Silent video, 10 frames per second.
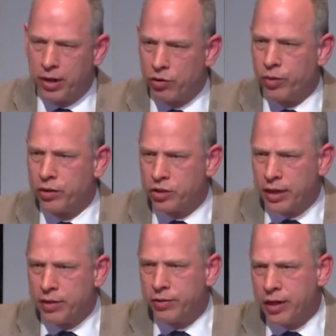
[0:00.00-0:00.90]
But as we
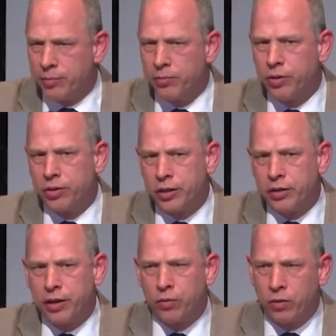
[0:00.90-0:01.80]
understand their
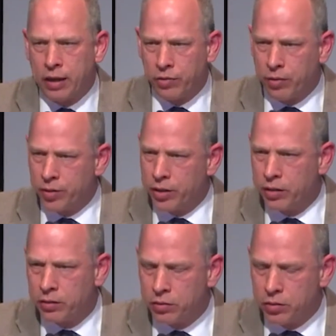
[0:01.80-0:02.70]
capability, they will allow somebody
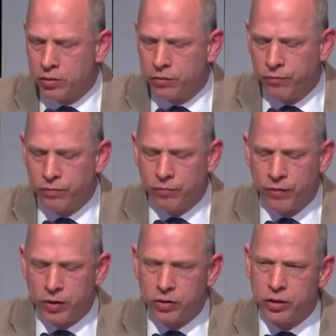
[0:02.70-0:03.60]
to
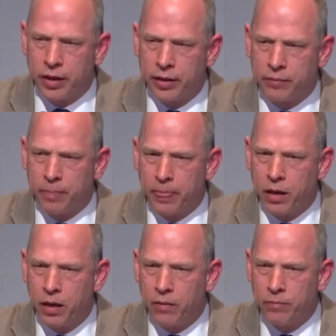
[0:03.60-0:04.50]
finger sign,
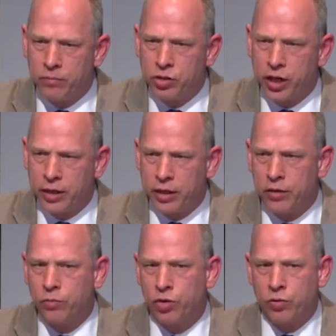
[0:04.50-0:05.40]
check
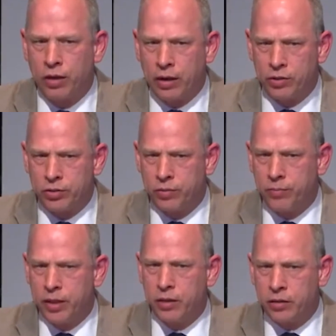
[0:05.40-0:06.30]
in, which will allow us to
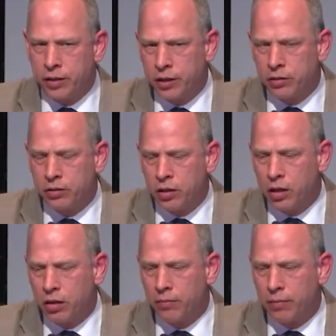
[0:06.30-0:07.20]
immediately
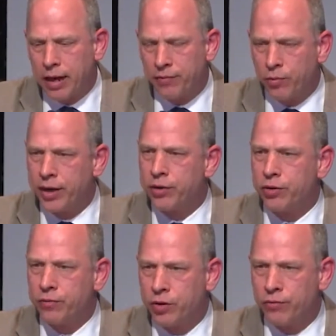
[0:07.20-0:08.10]
have a
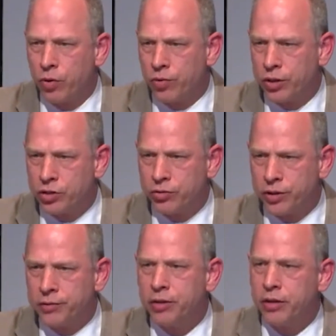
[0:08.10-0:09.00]
record of their voter
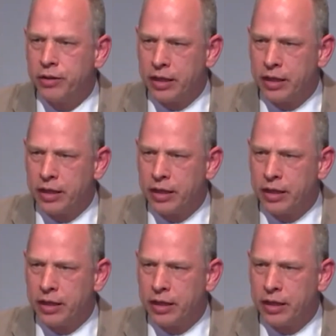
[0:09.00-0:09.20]
history,